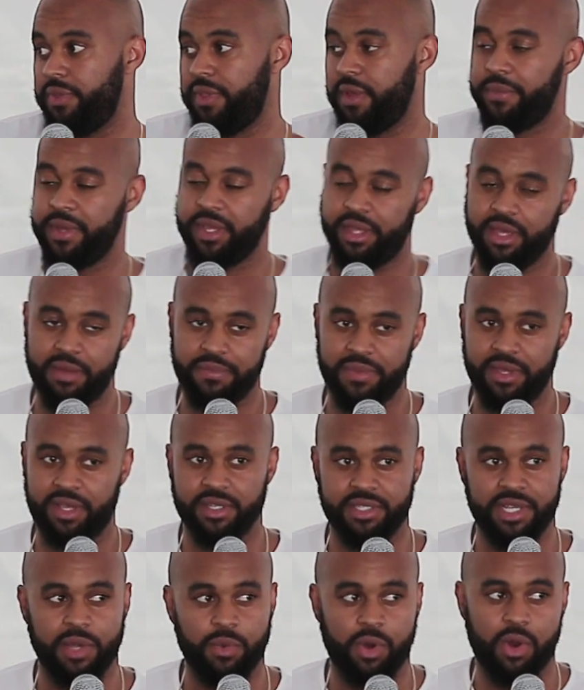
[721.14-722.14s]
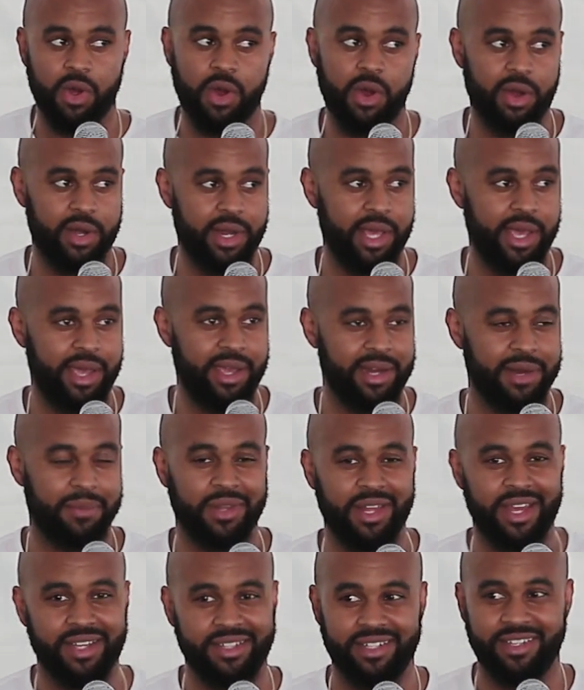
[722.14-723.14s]
them again, because they were all that, and I'm
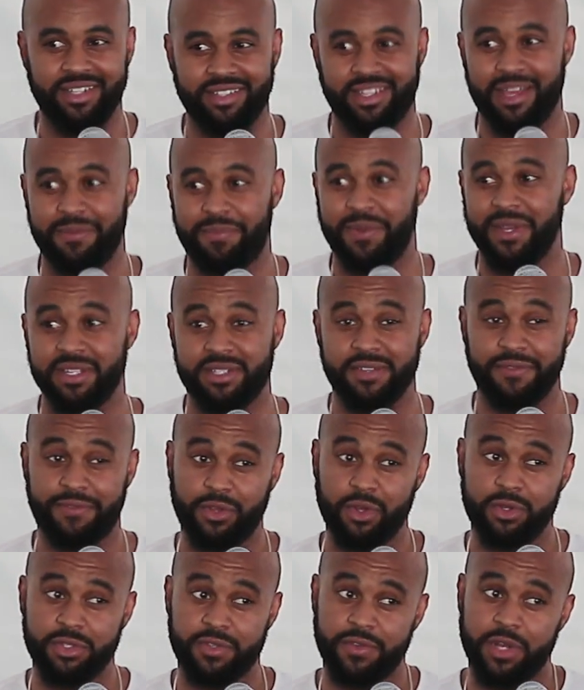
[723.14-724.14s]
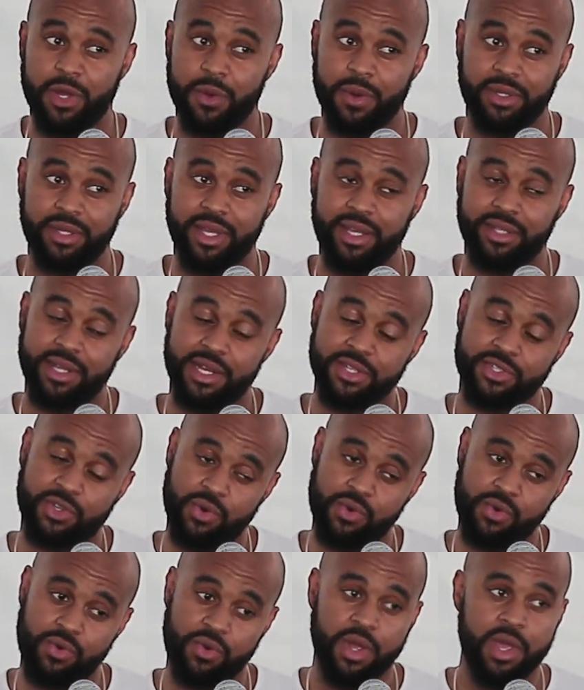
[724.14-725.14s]
glad they did that piece. And for those of you that were late, that's
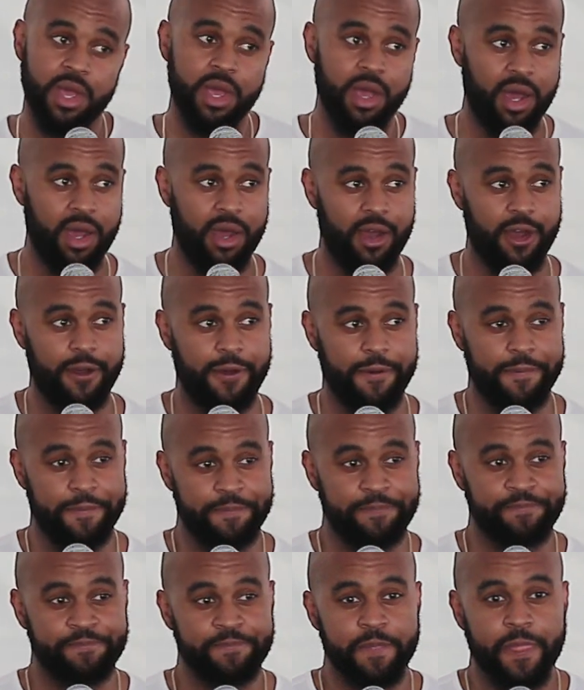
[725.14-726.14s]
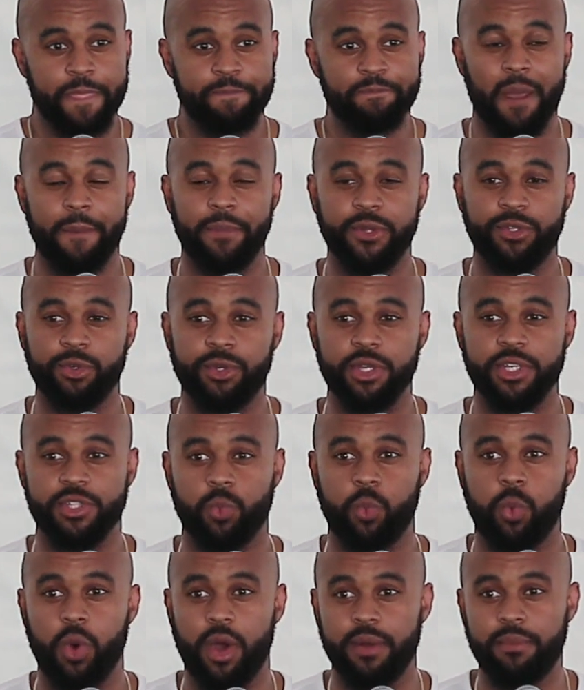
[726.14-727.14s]
cool. I'm gonna do
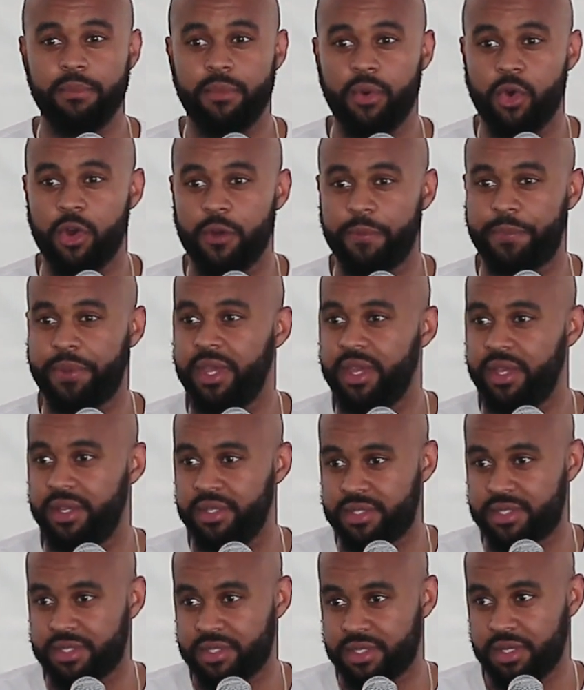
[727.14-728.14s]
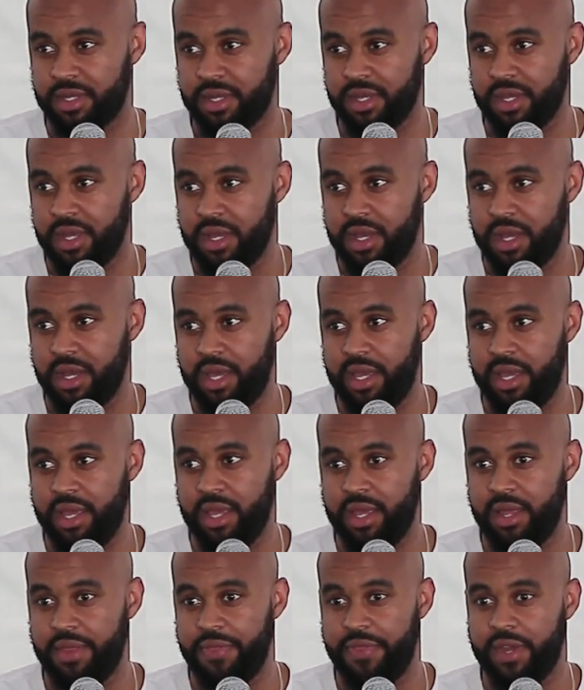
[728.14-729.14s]
this one more piece,
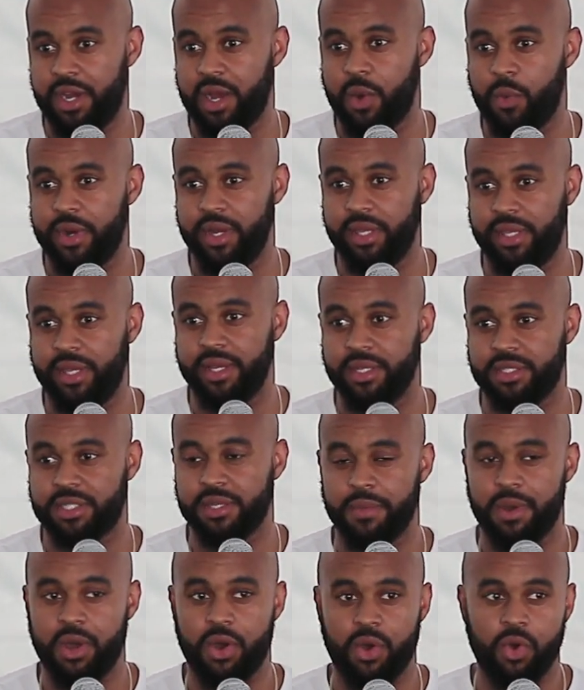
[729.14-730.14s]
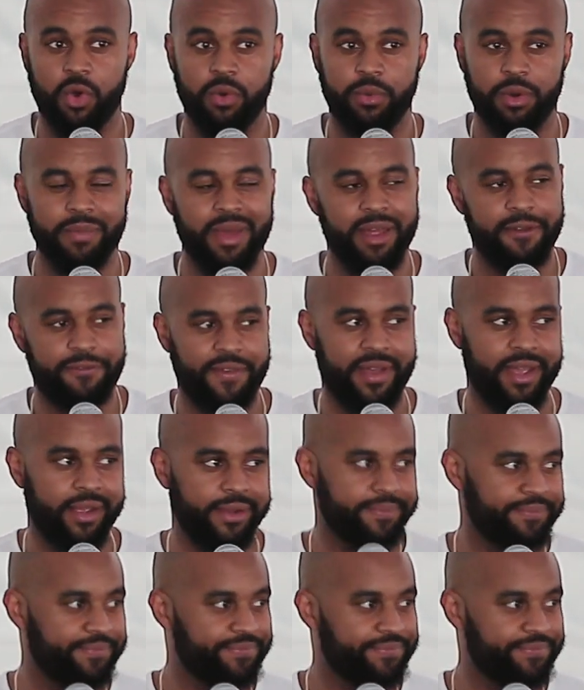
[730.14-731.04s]
and then I want to get to my home. Matter of fact,